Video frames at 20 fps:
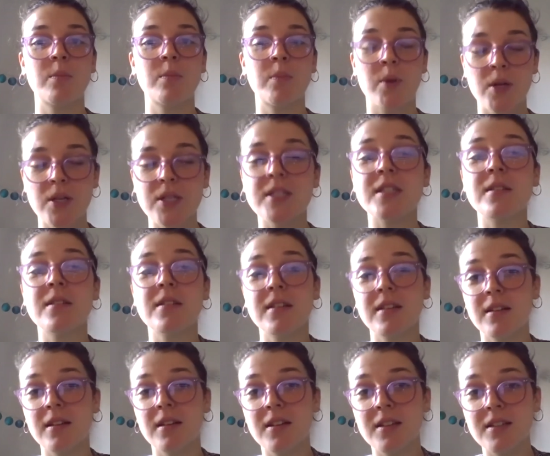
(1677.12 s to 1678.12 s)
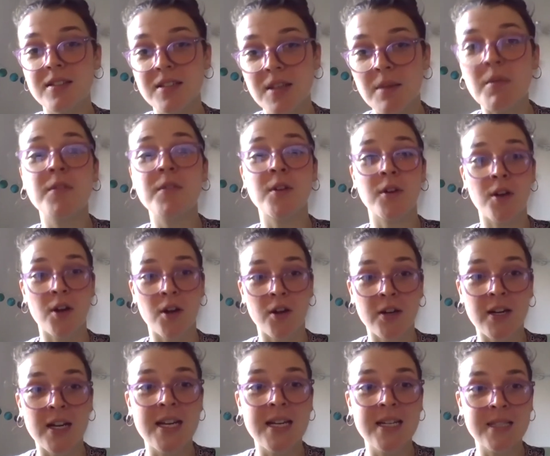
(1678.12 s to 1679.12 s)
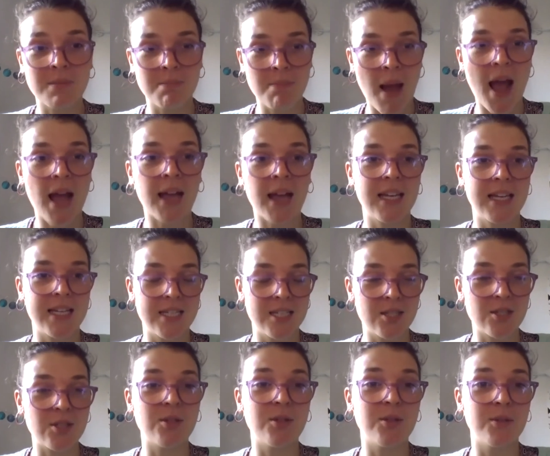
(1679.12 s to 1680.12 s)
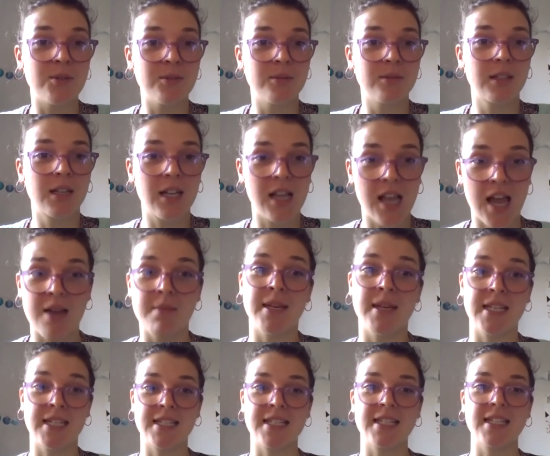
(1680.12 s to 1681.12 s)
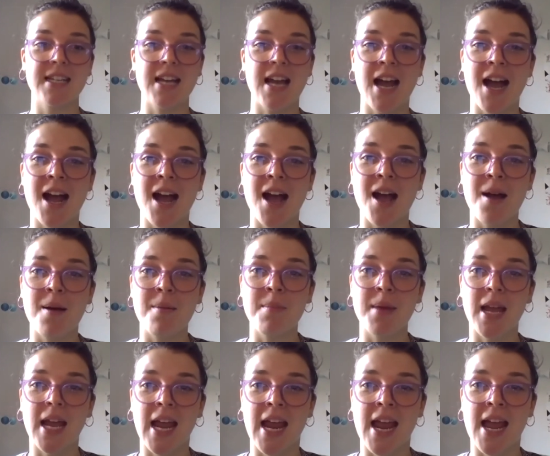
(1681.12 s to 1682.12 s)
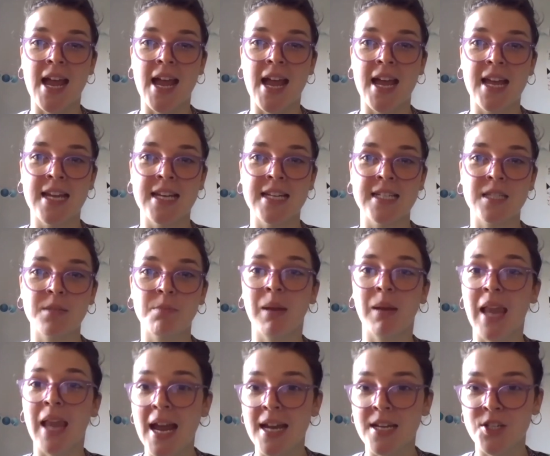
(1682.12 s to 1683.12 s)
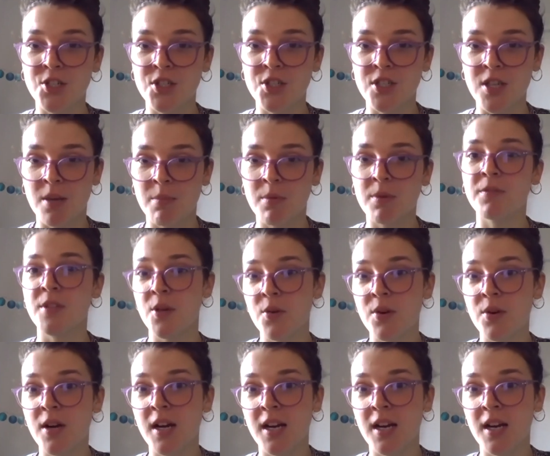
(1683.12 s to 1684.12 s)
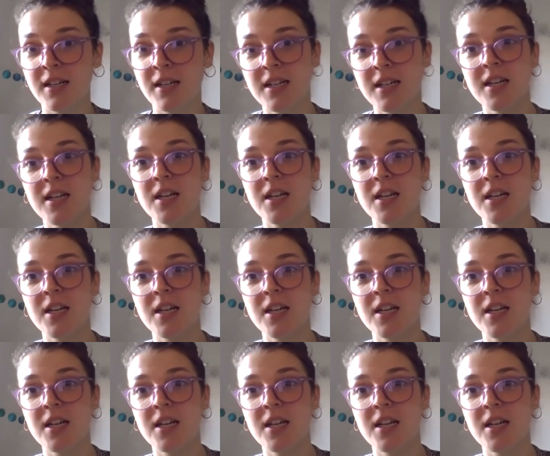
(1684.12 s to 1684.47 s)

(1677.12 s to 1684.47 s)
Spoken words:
put some of your earnings back into climate, and pledge some of your